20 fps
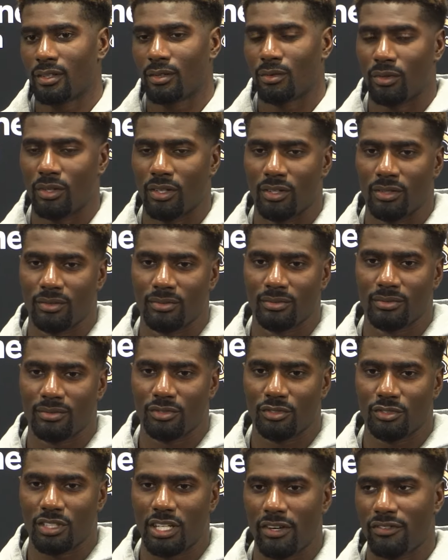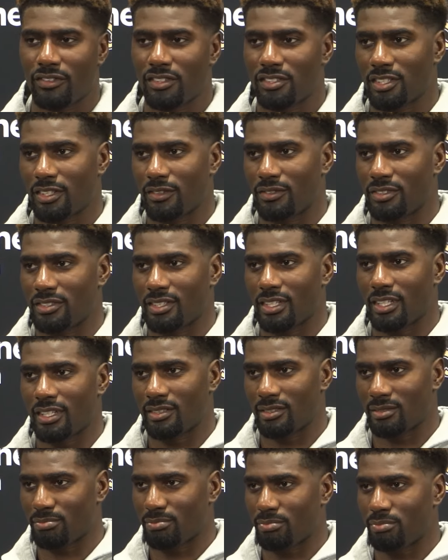Well, driving yourself insane
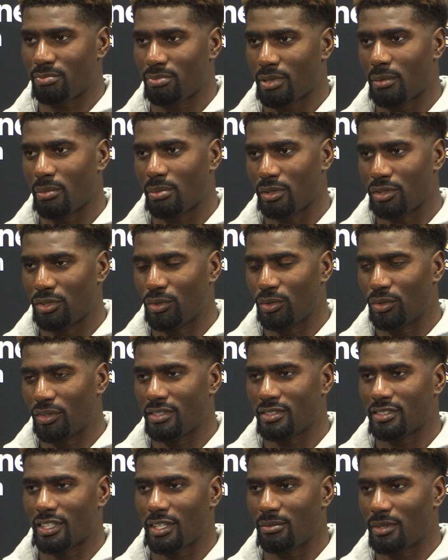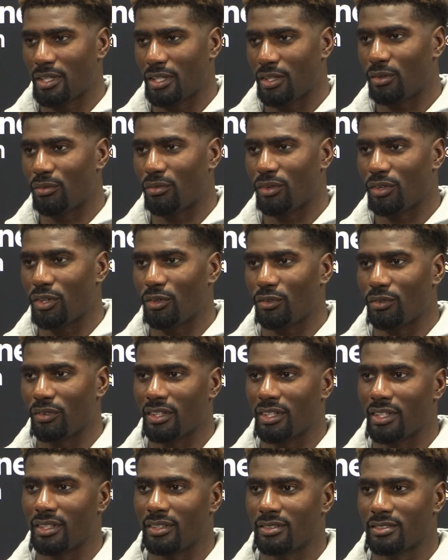is probably doing the same thing over and over
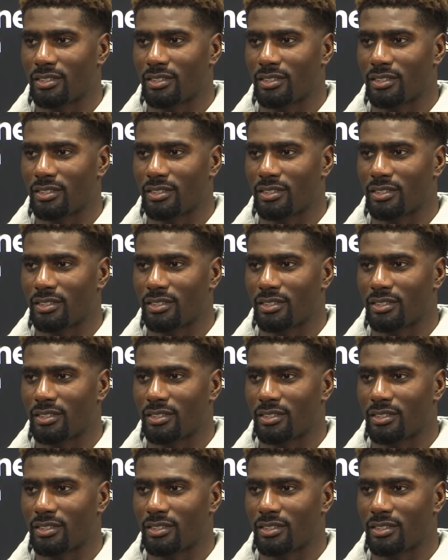again.